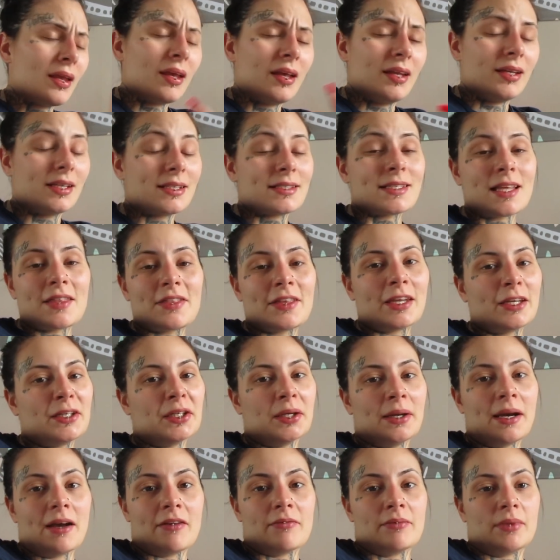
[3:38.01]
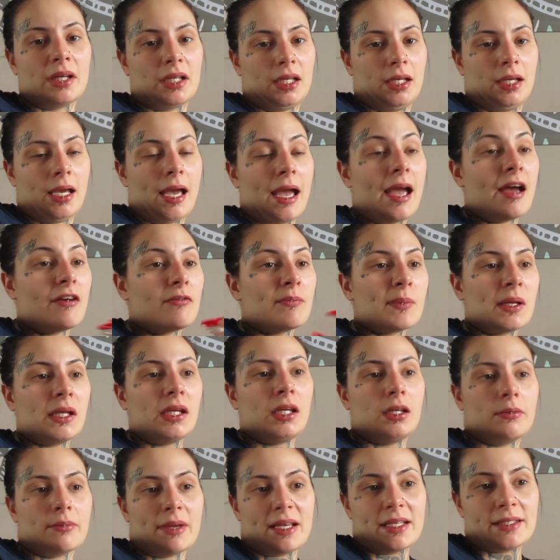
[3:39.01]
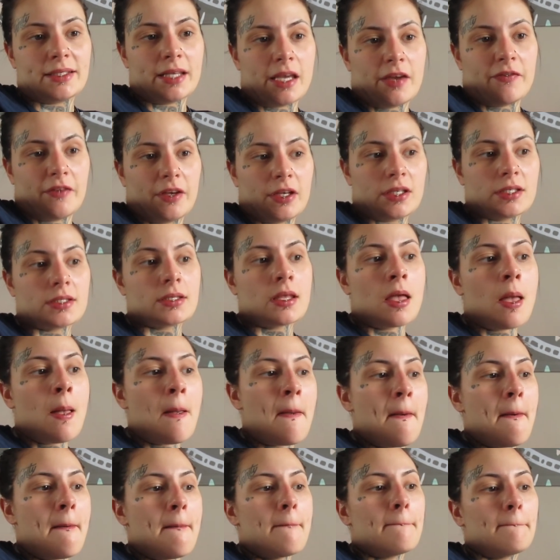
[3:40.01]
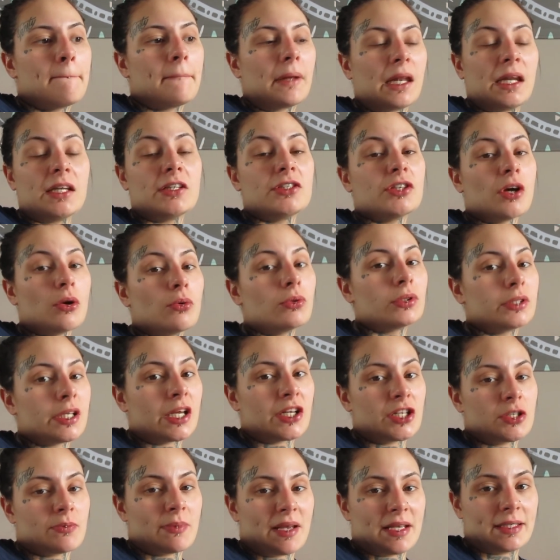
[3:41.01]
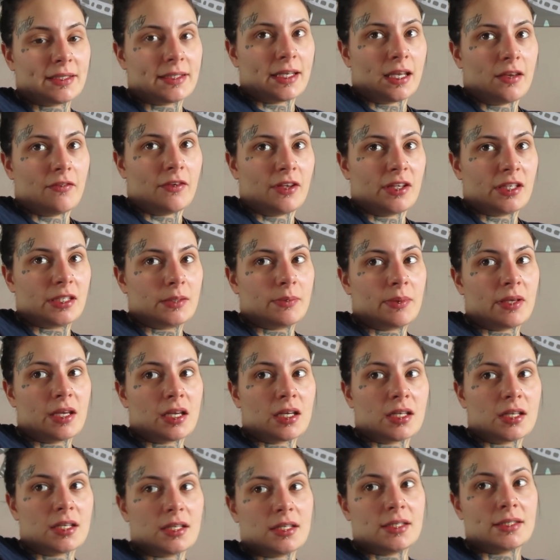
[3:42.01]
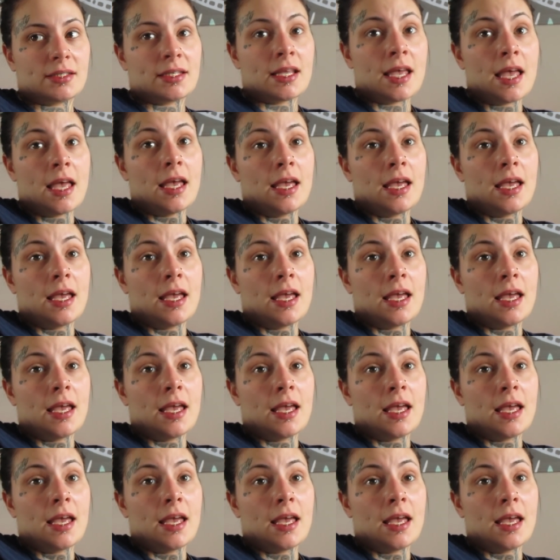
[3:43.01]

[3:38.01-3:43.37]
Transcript: And it's not that I don't have money. I have money in my savings, but I don't touch my savings because